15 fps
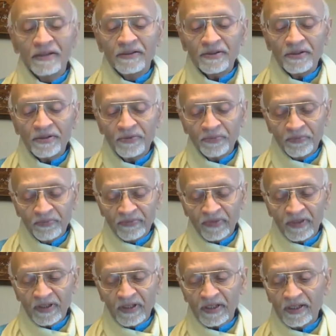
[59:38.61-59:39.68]
So,
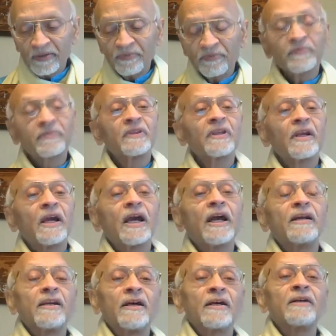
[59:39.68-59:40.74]

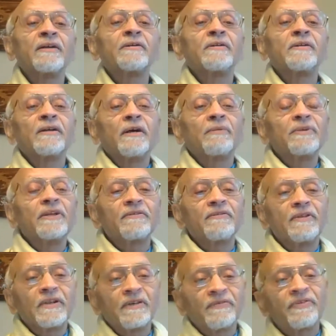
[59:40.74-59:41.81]
and I mean,
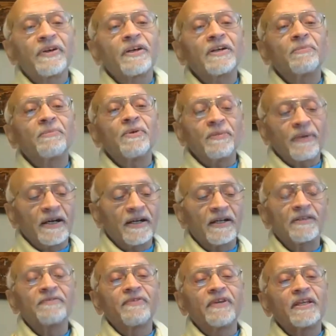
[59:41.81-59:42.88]
forget about
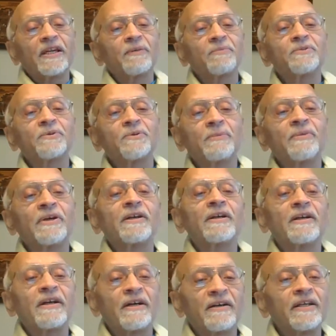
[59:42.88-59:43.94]
Bharat. We came to
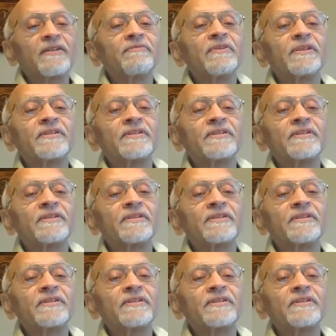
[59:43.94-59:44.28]
America, right?